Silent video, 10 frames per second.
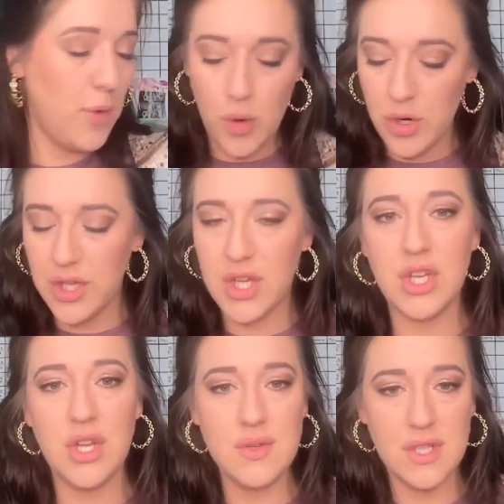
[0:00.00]
or you
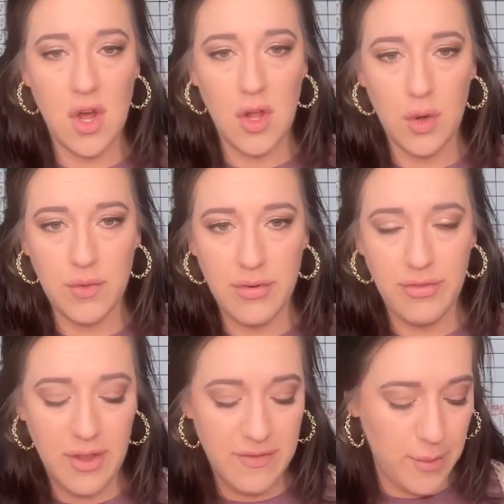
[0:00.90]
can use an all over
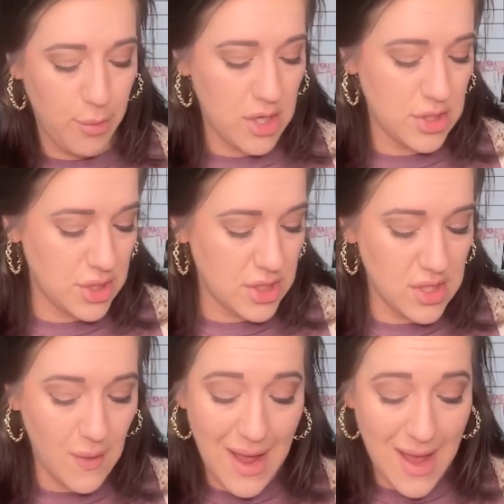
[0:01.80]
fluffy brush.
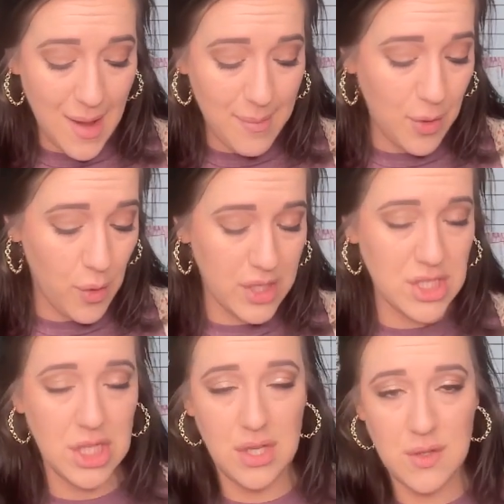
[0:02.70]
So I'm going
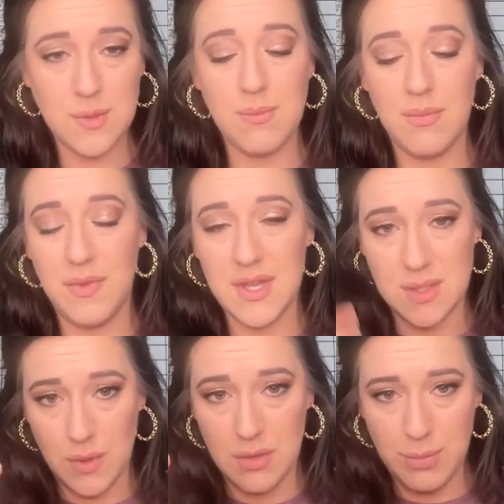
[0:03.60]
to use
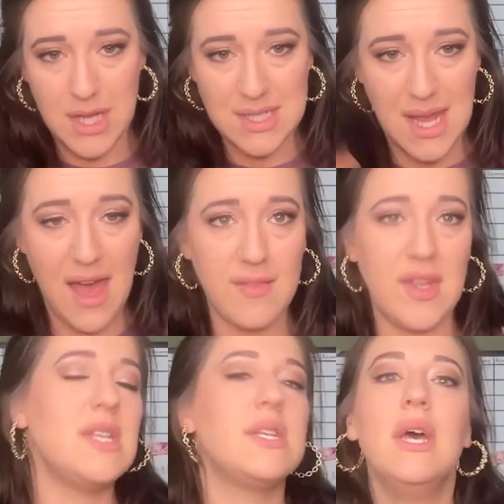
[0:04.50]
this one because I have
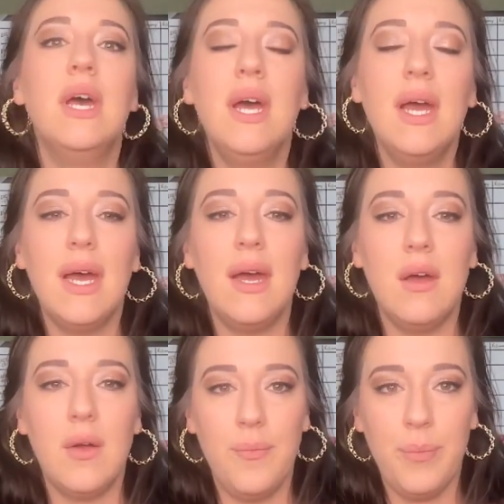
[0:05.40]
it,
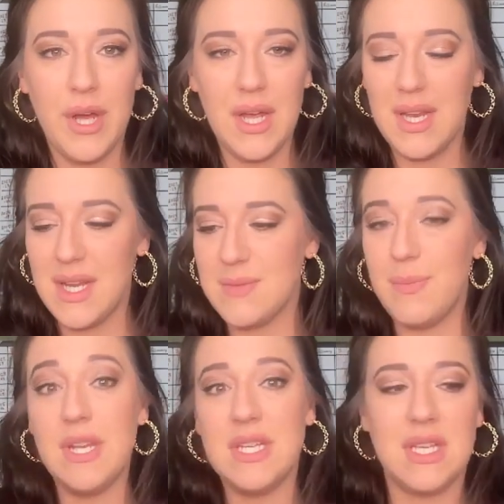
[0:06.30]
but it has
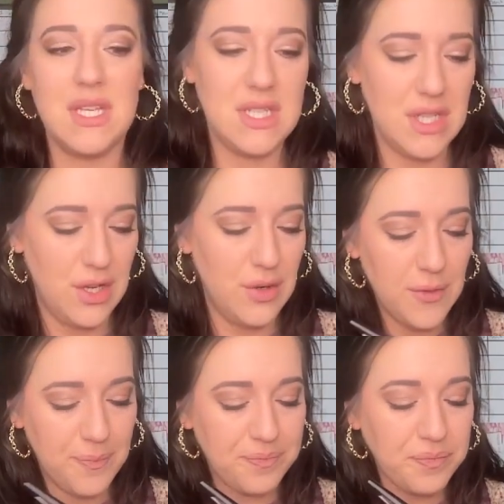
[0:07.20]
been
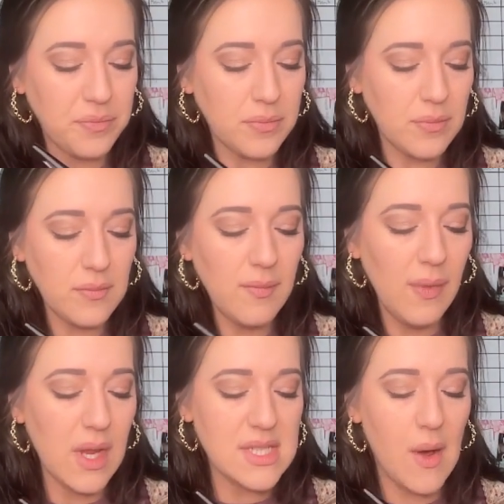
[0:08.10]
discontinued.
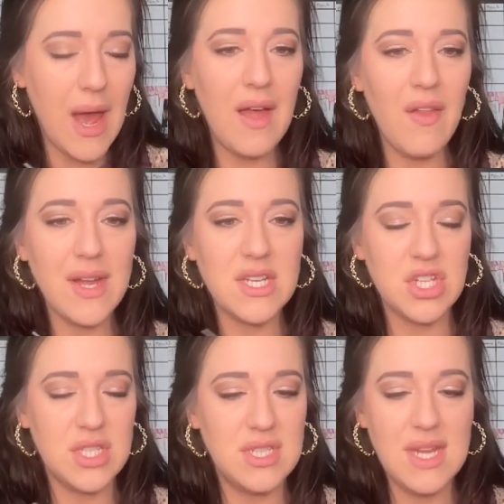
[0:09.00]
So I like to
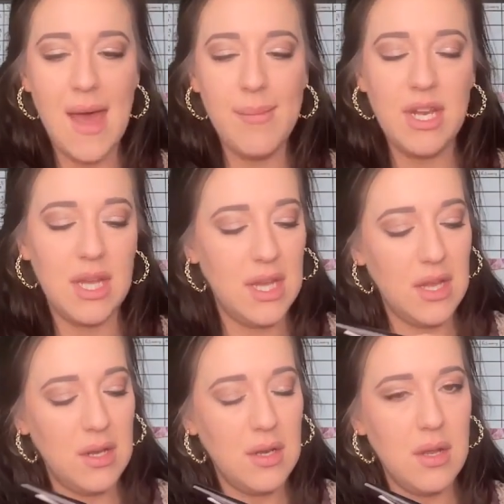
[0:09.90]
just dab it
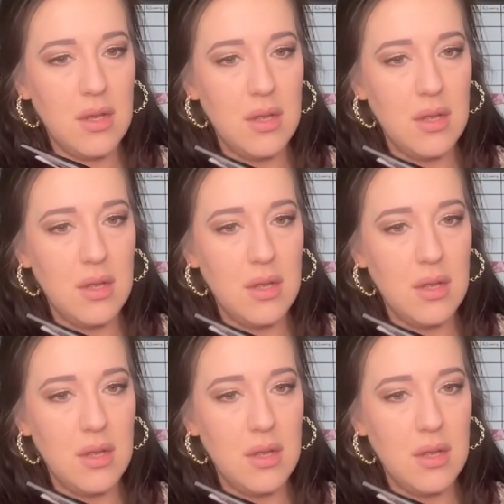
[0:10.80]
in